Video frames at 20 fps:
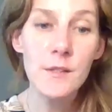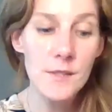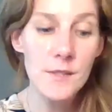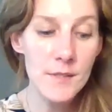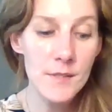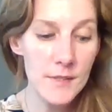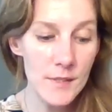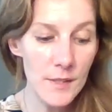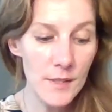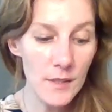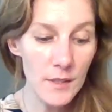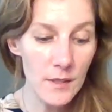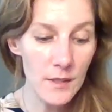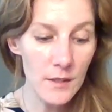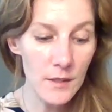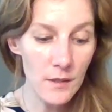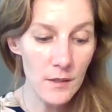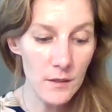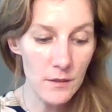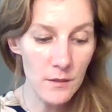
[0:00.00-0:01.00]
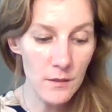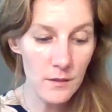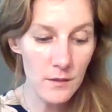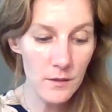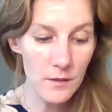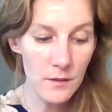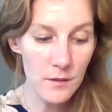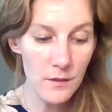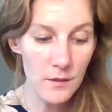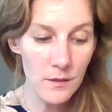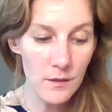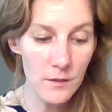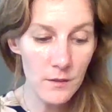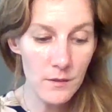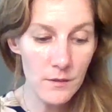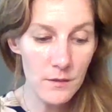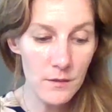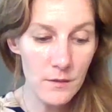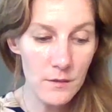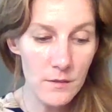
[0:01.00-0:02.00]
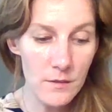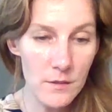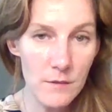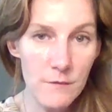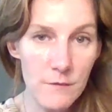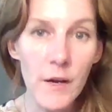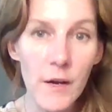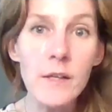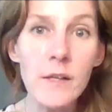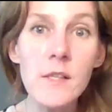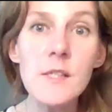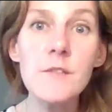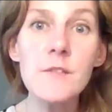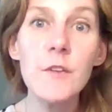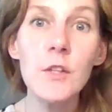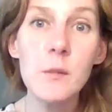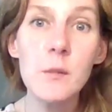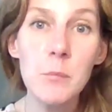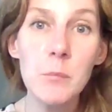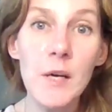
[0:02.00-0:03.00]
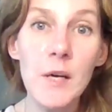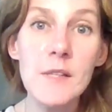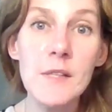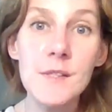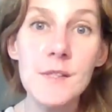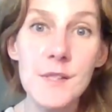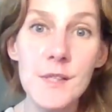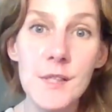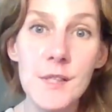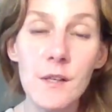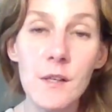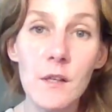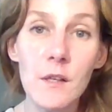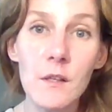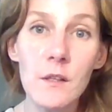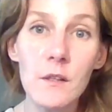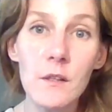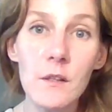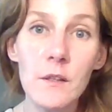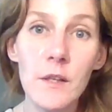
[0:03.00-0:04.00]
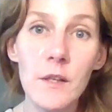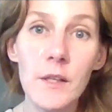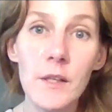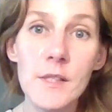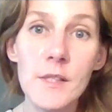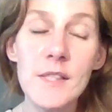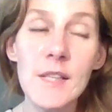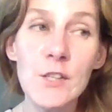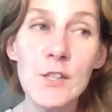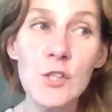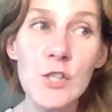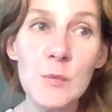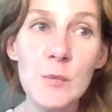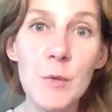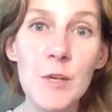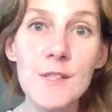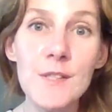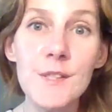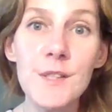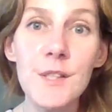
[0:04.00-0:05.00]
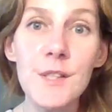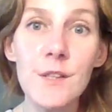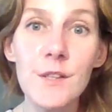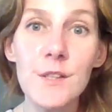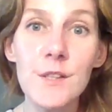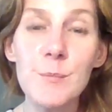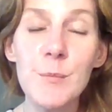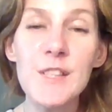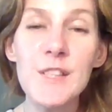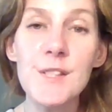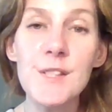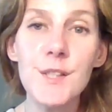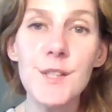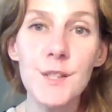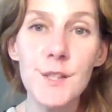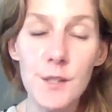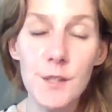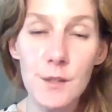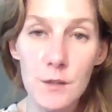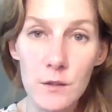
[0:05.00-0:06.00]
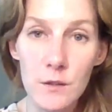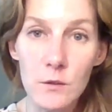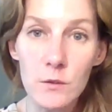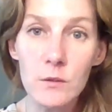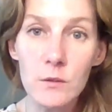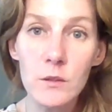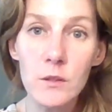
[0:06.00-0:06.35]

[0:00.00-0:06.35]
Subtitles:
see divine is fully present here. And it's not just present here, it's present in you.